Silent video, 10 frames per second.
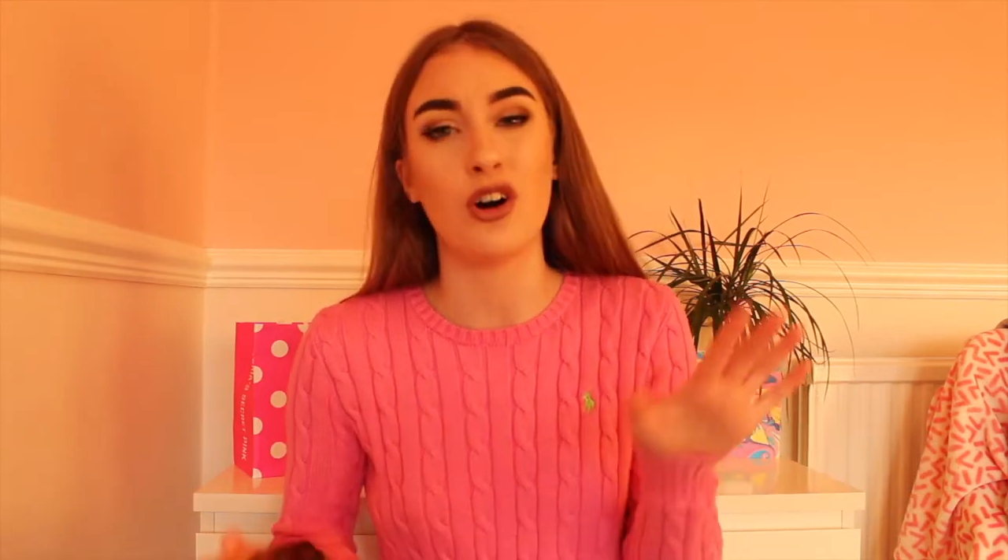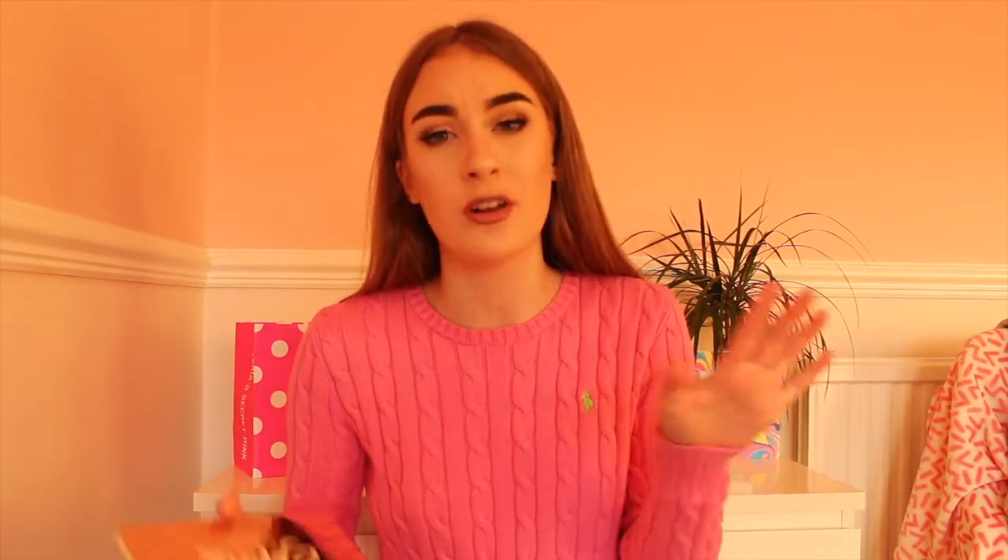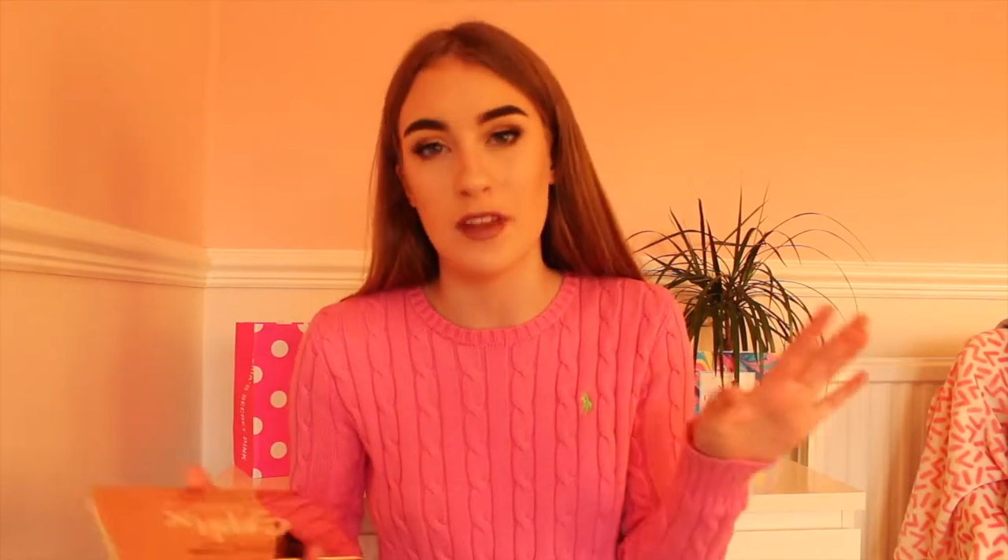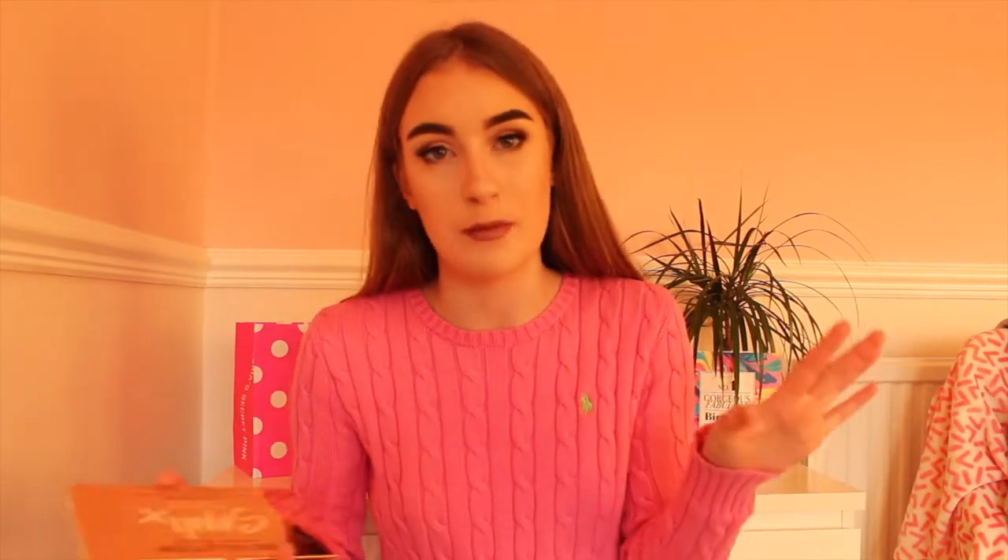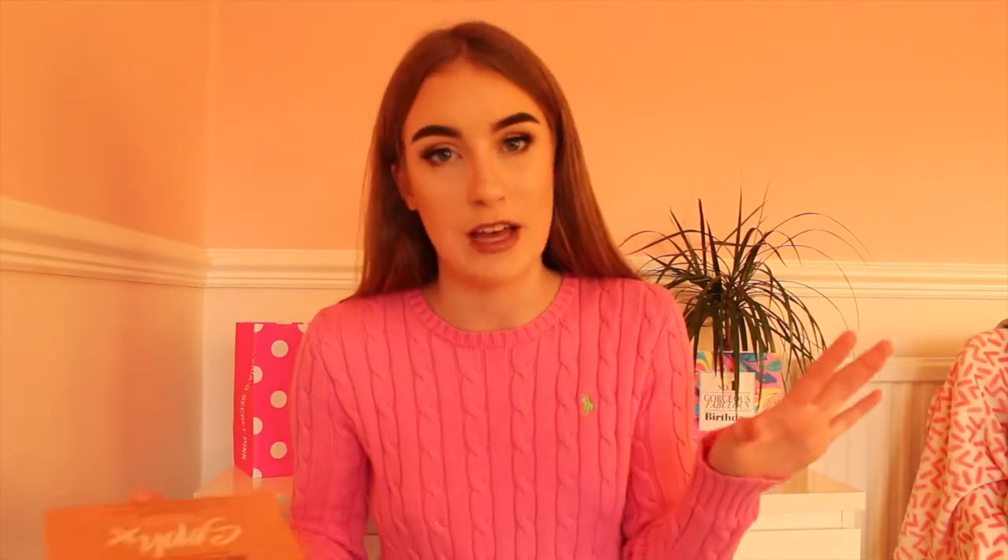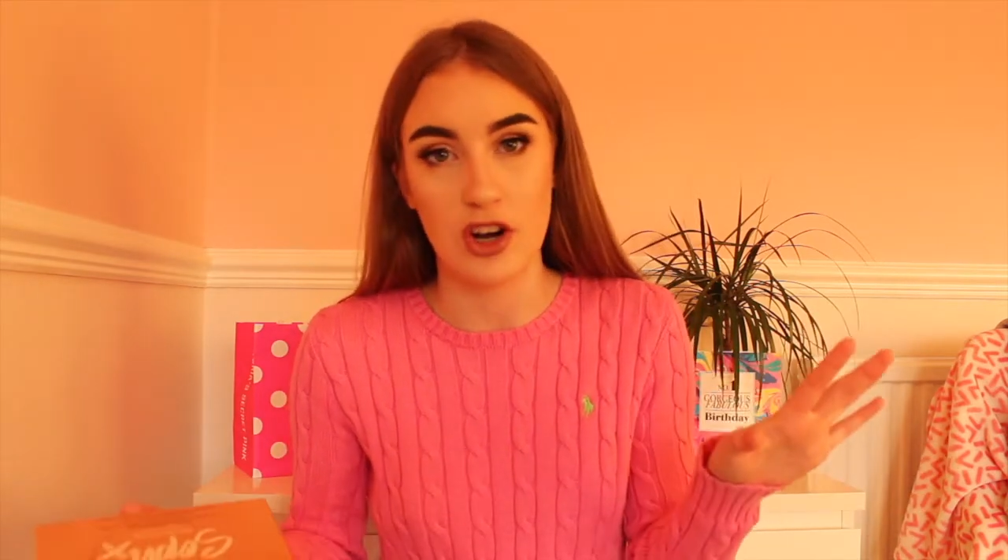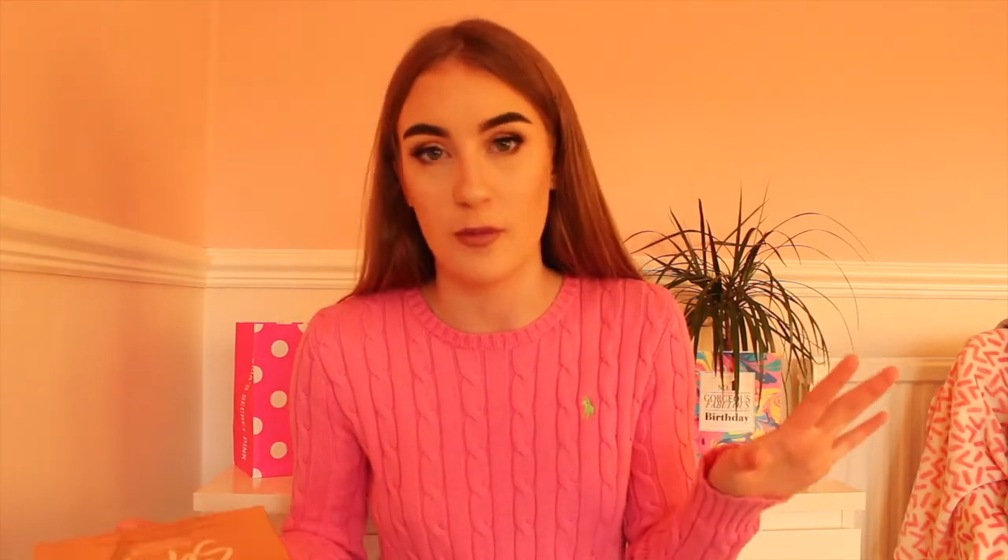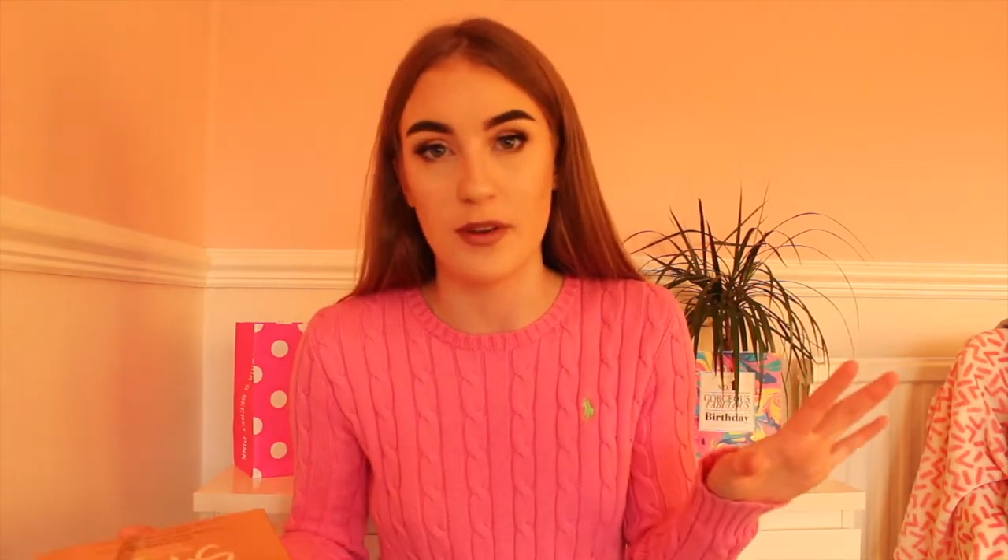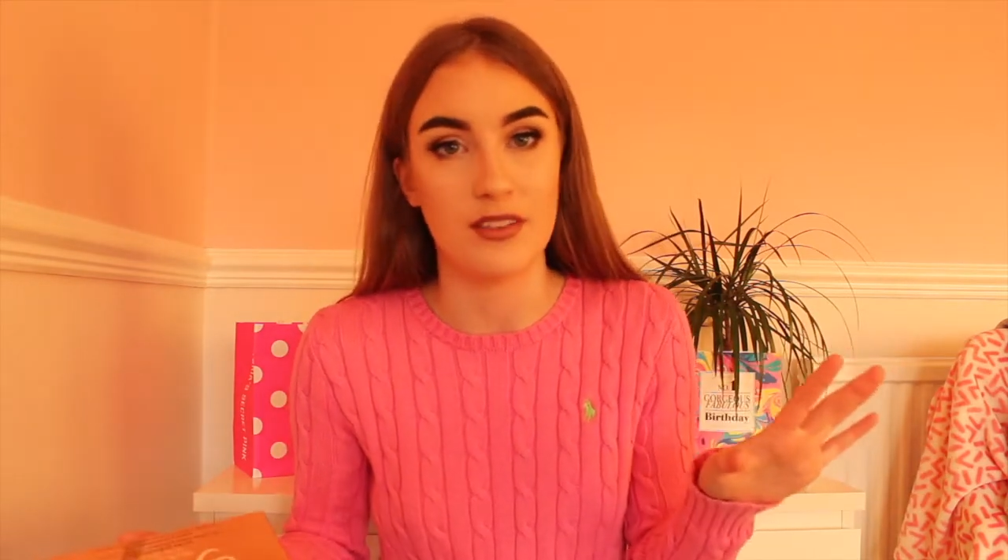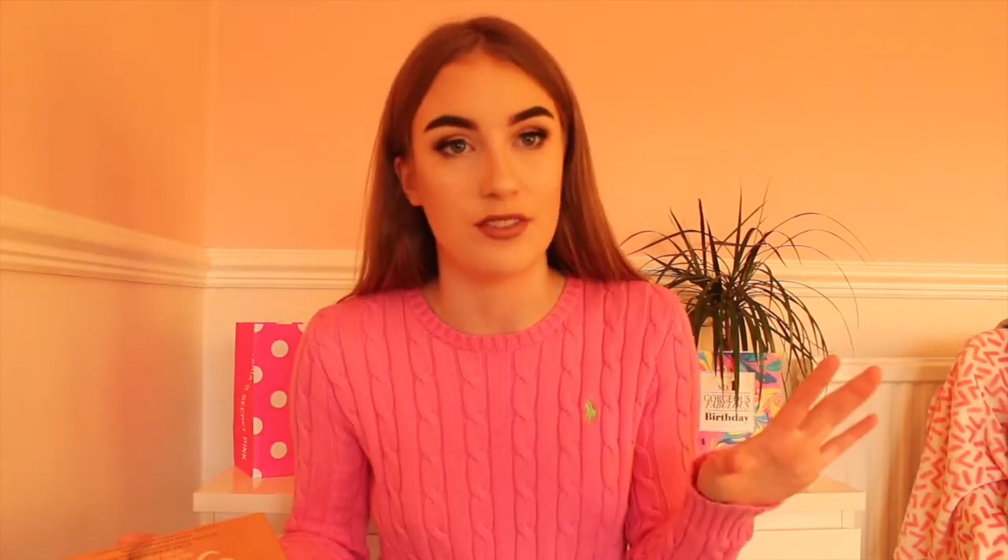All of their
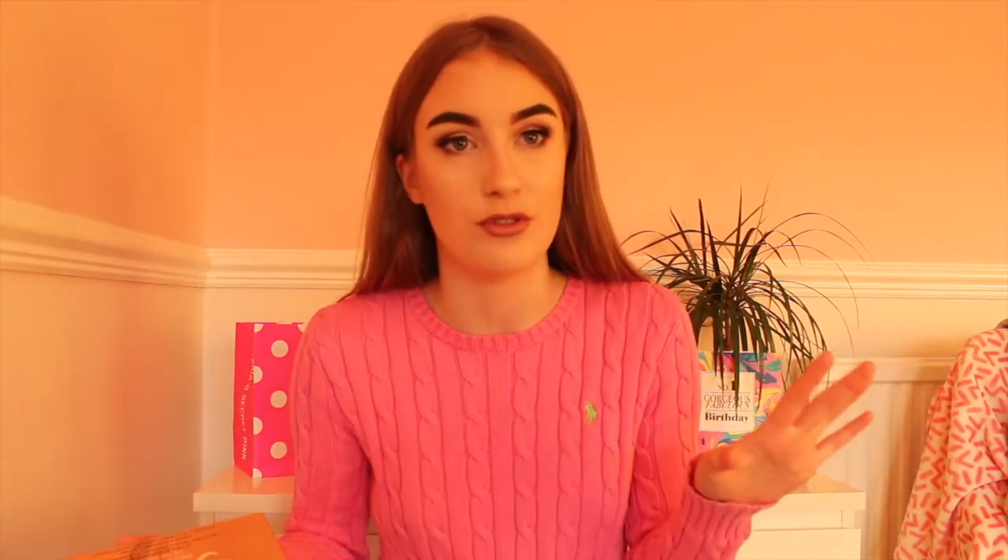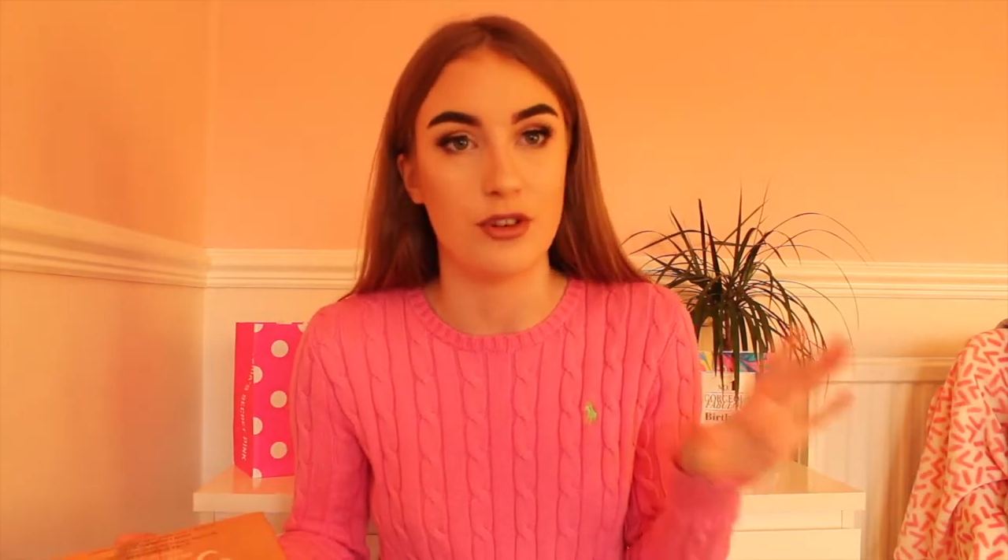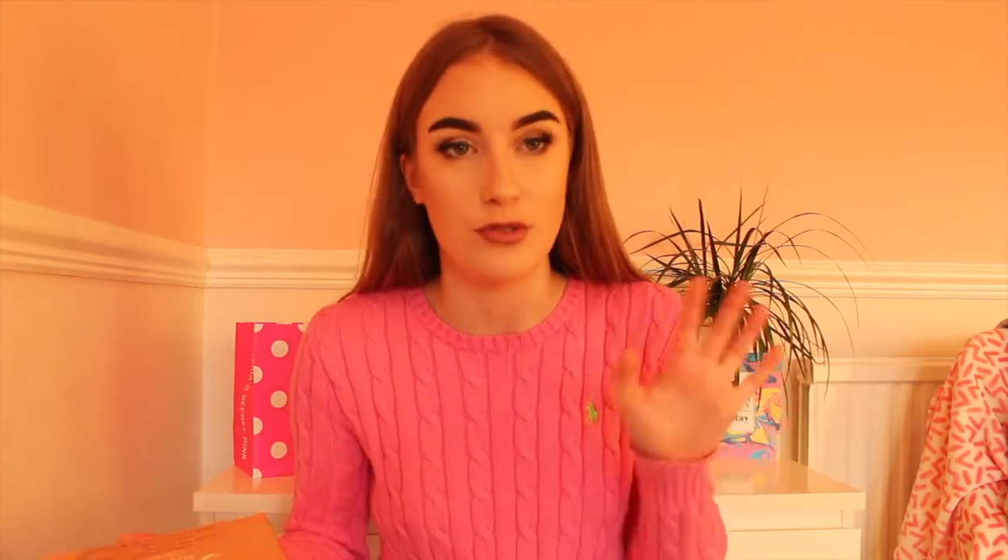makeup is